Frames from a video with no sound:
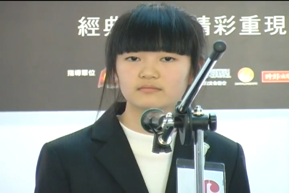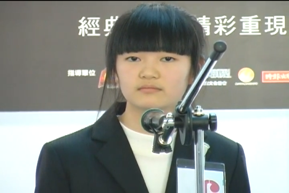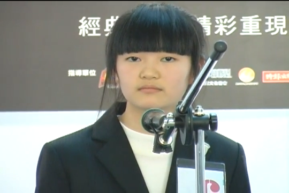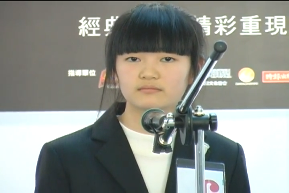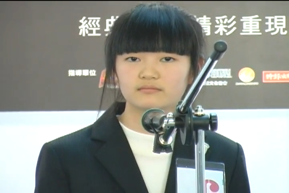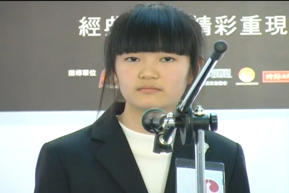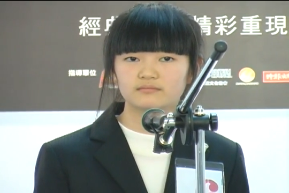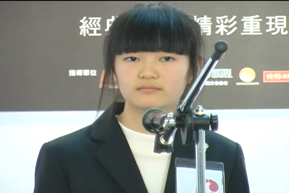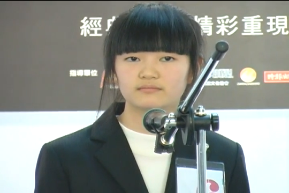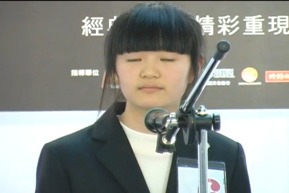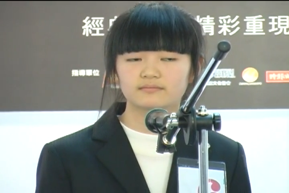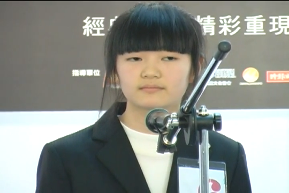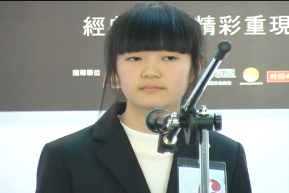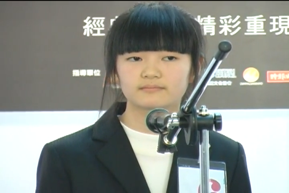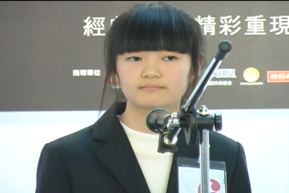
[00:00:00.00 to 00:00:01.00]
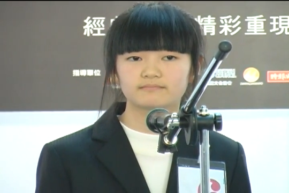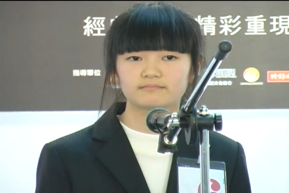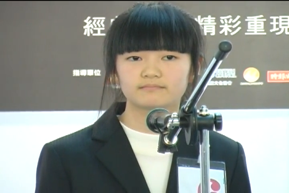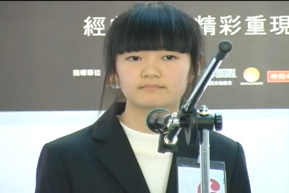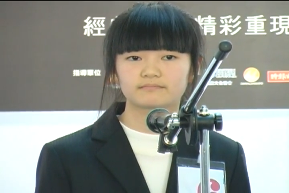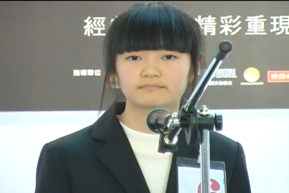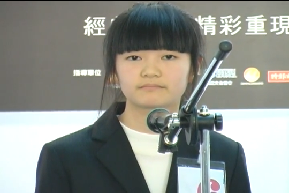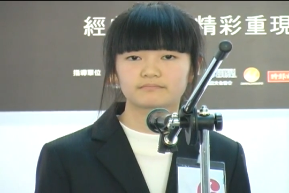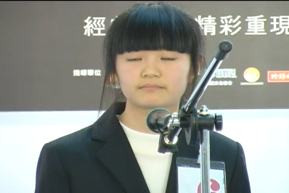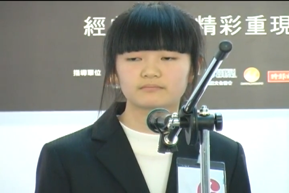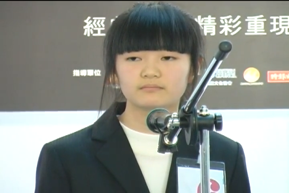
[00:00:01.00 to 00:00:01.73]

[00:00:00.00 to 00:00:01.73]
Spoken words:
Nobody speaks.